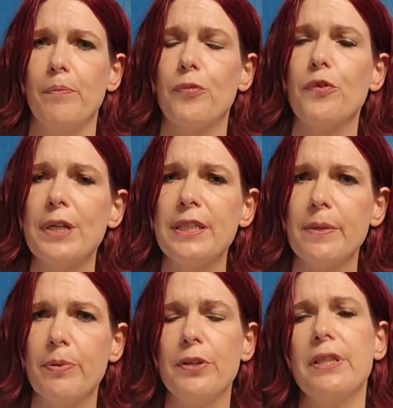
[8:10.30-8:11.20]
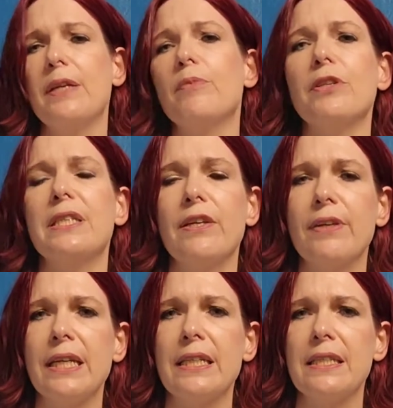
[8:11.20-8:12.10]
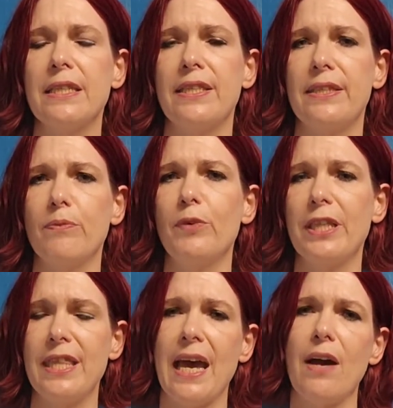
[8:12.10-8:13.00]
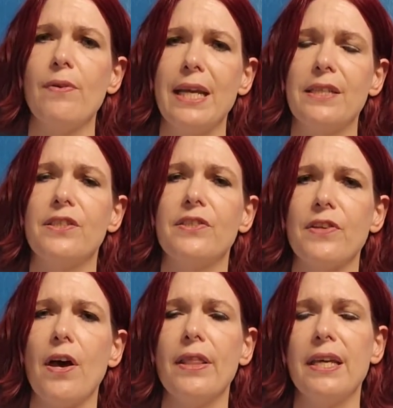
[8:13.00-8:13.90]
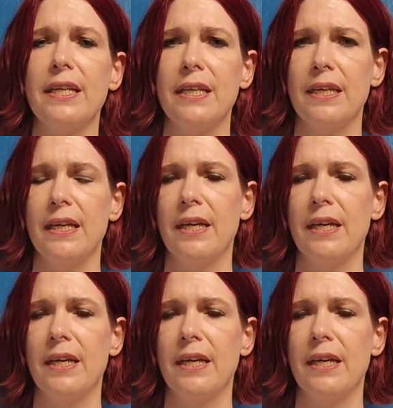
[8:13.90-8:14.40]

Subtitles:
principled libertarians without a solid